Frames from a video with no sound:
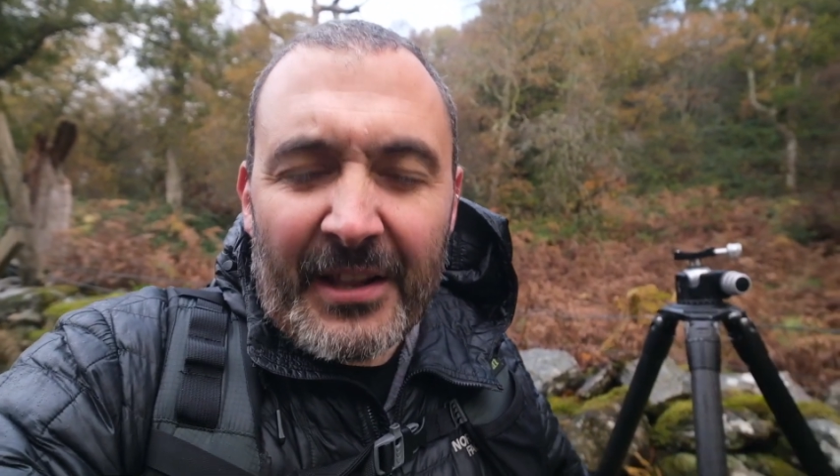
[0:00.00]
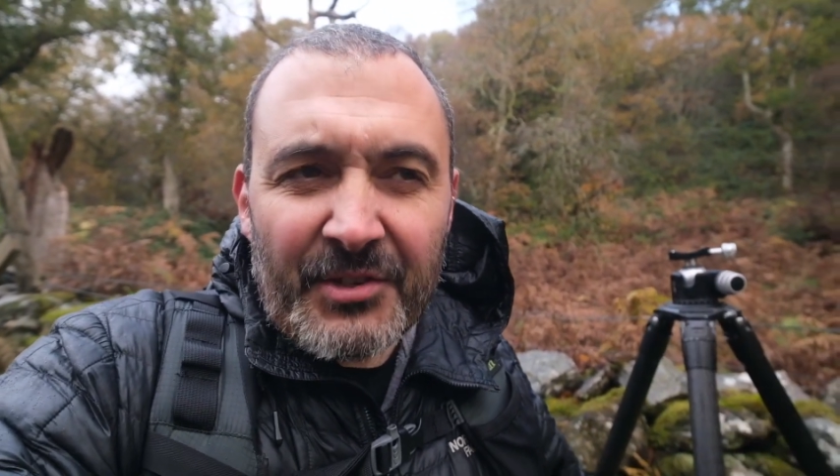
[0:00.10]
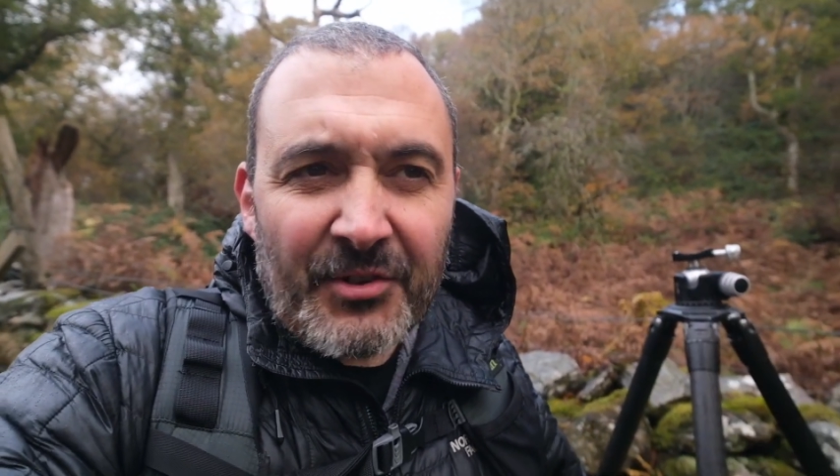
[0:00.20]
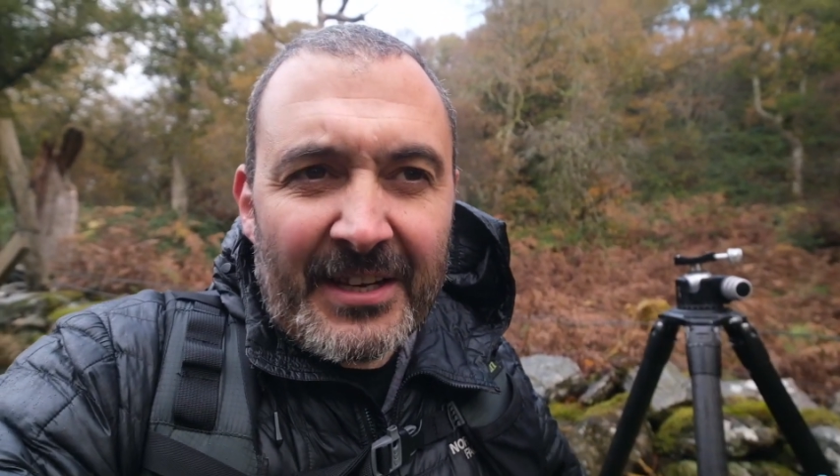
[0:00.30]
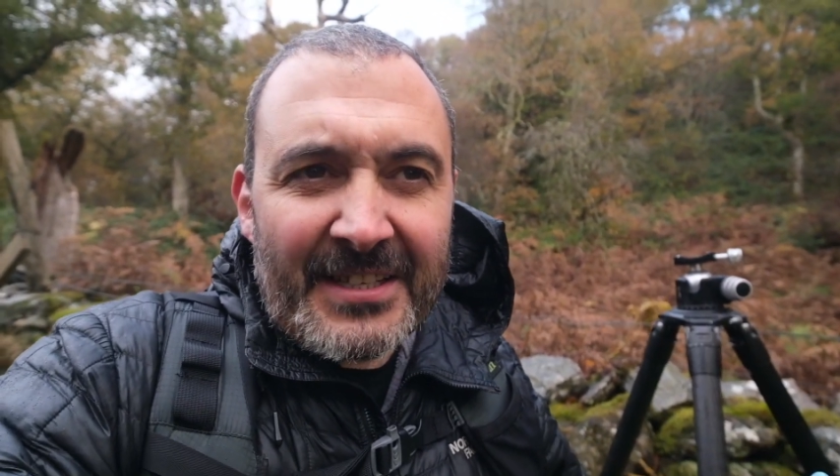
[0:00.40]

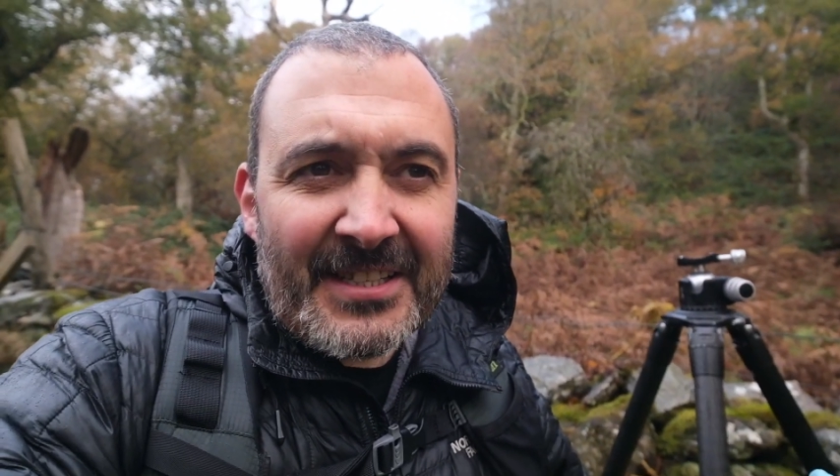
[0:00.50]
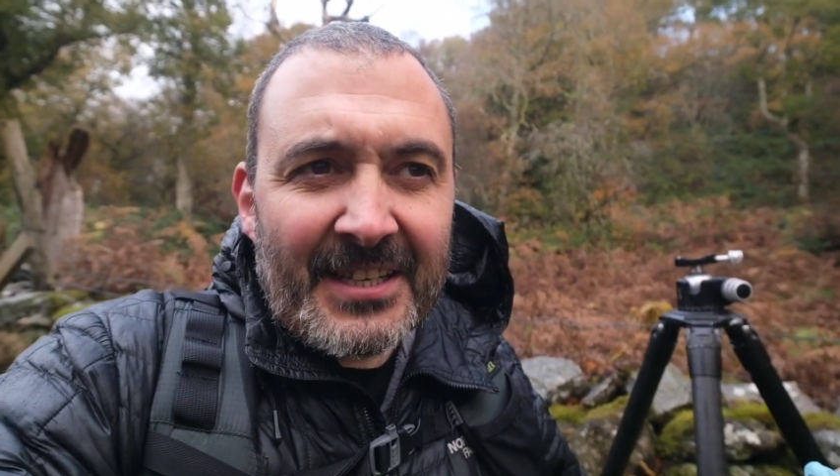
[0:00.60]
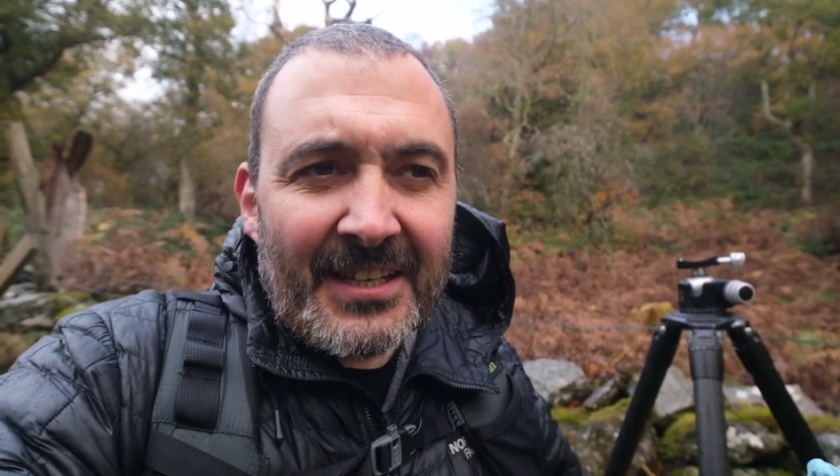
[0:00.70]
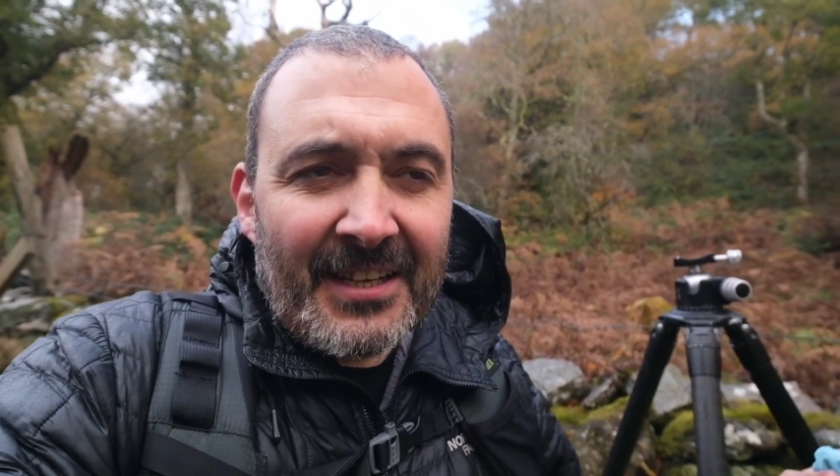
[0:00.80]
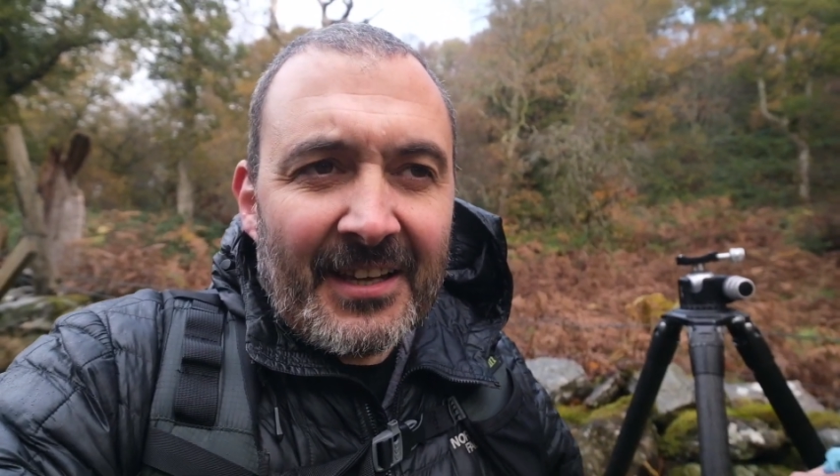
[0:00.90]
trees
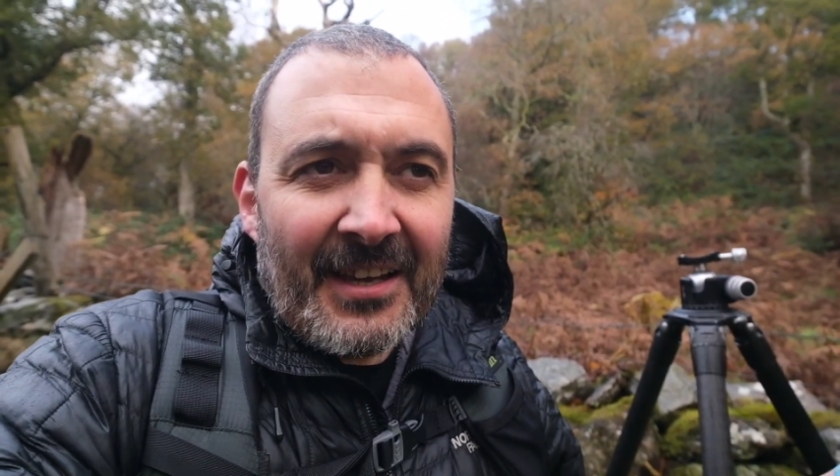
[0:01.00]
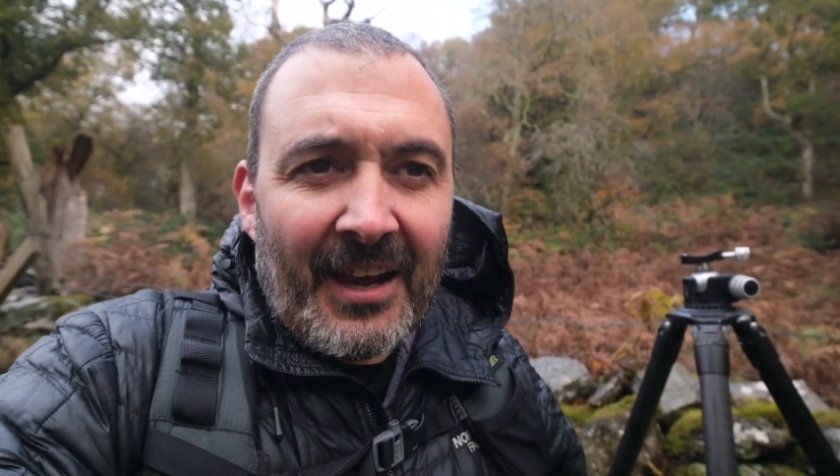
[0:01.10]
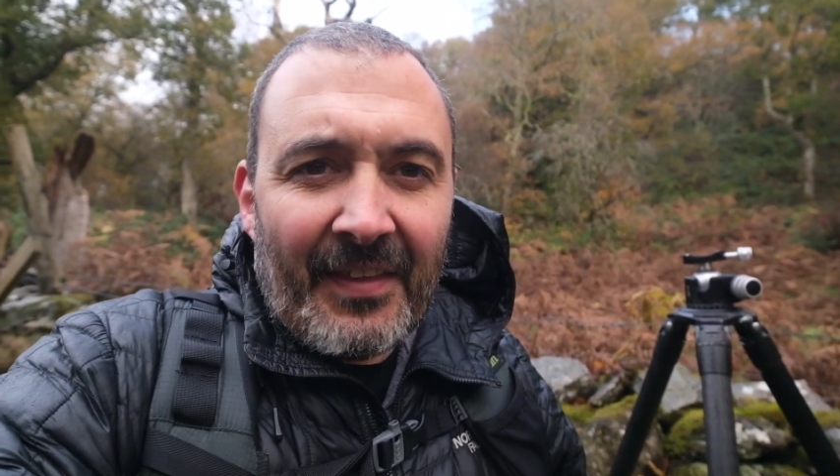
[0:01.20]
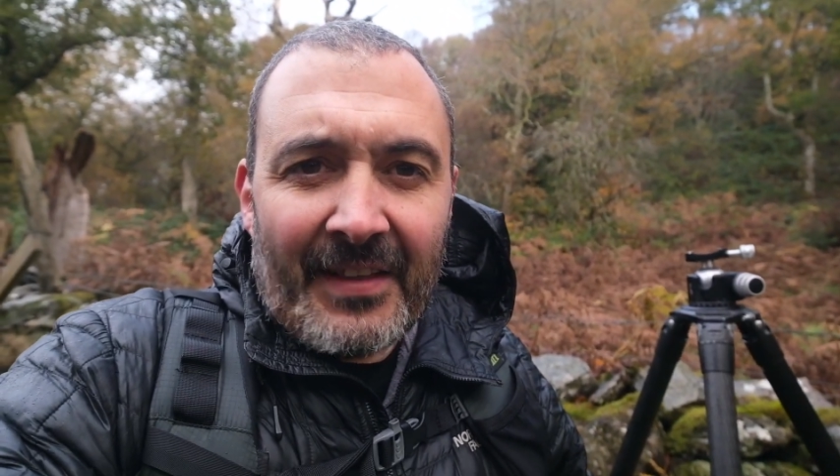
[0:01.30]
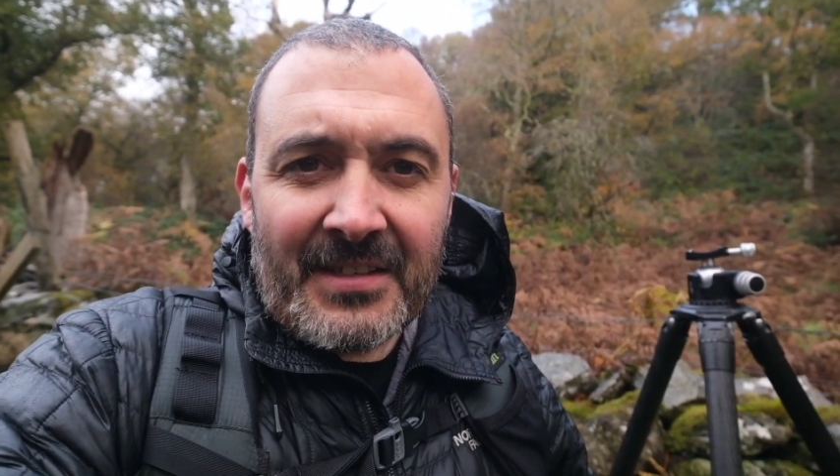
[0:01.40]

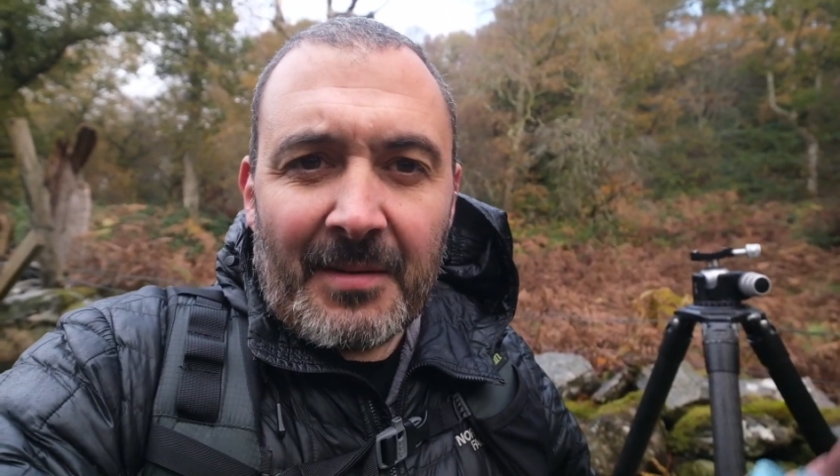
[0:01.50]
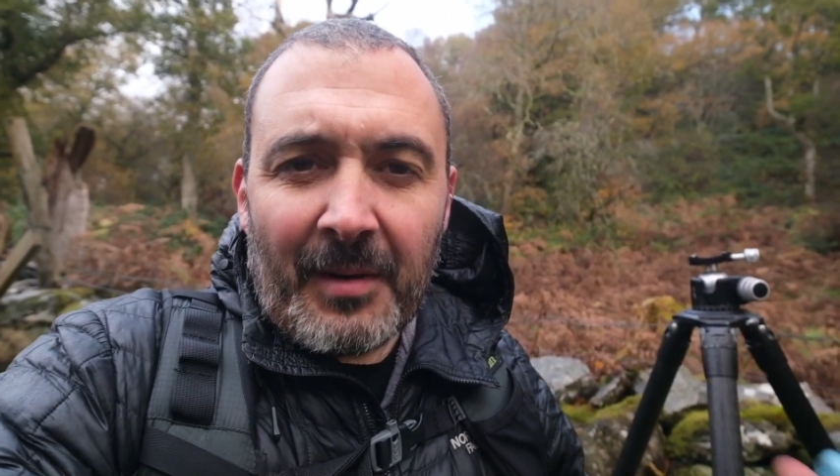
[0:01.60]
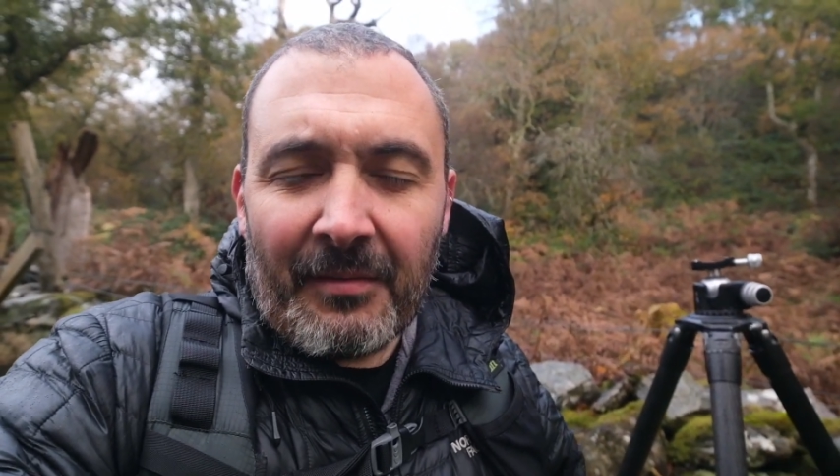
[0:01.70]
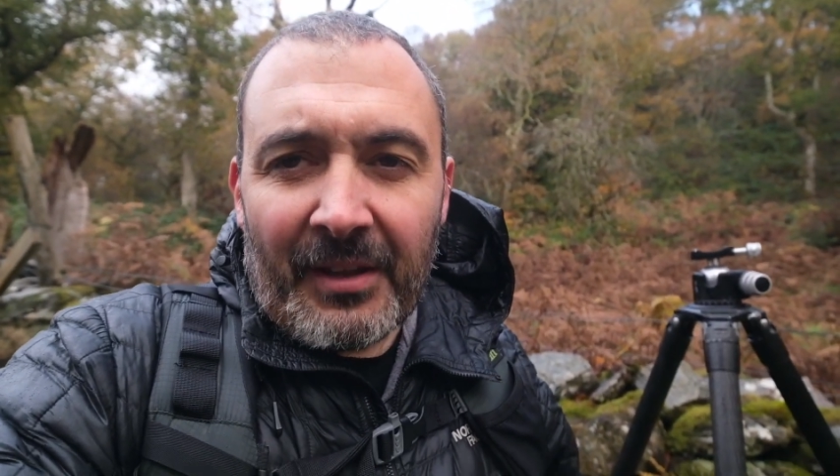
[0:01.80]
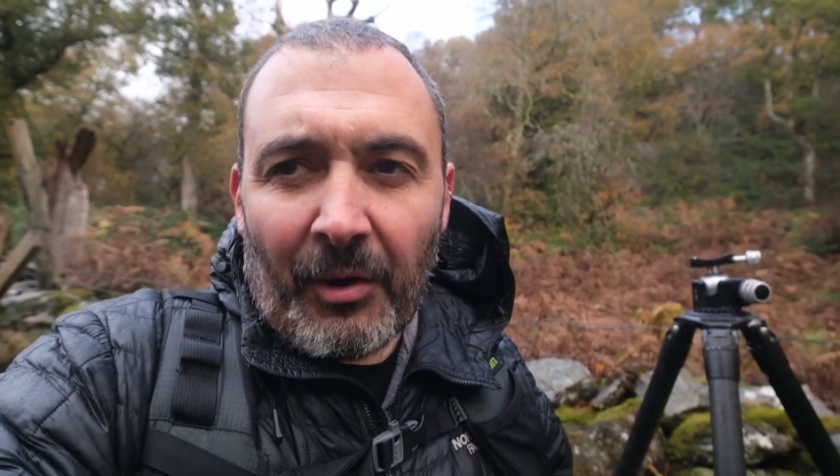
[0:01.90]
and then some
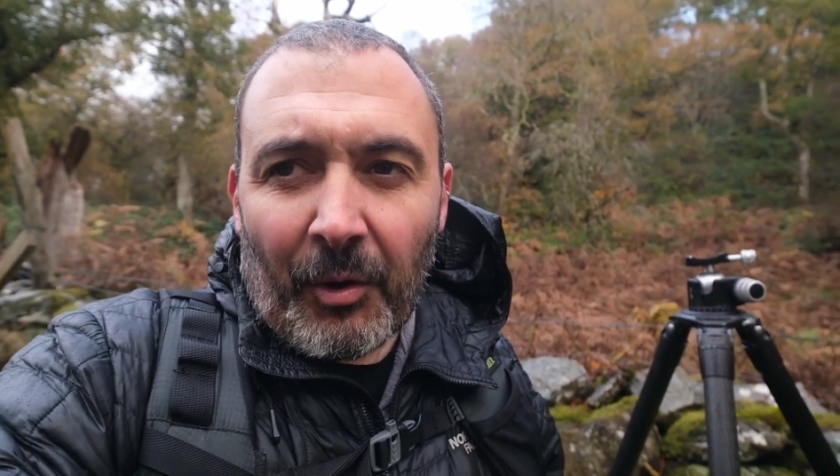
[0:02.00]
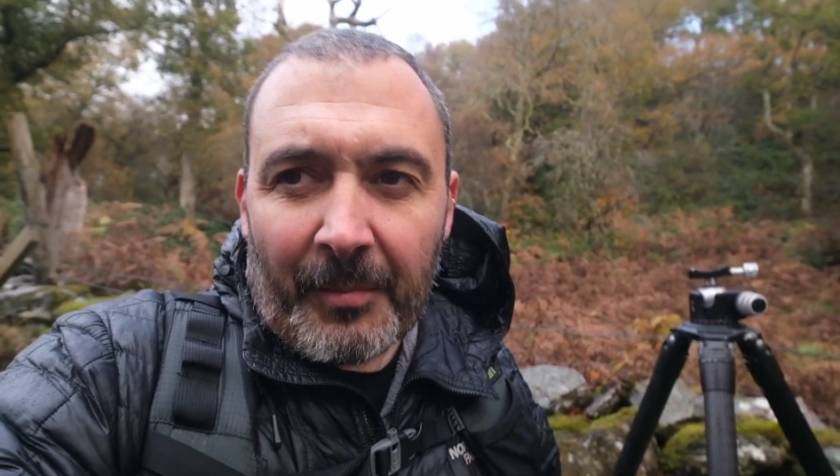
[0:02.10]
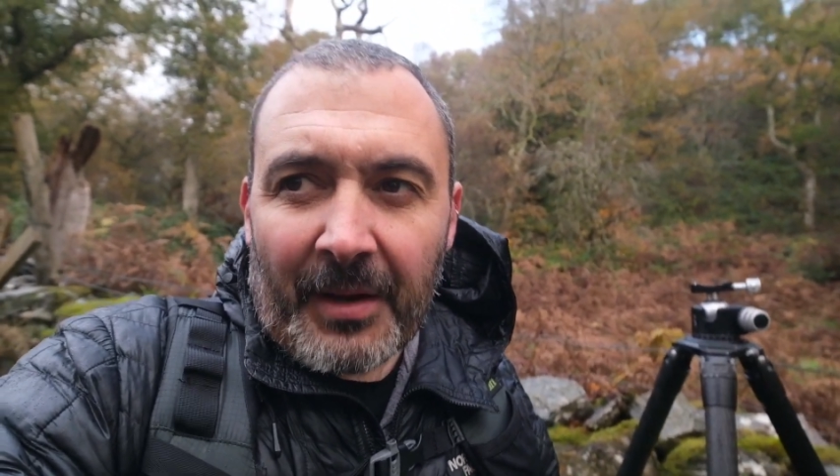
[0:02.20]
lovely autumn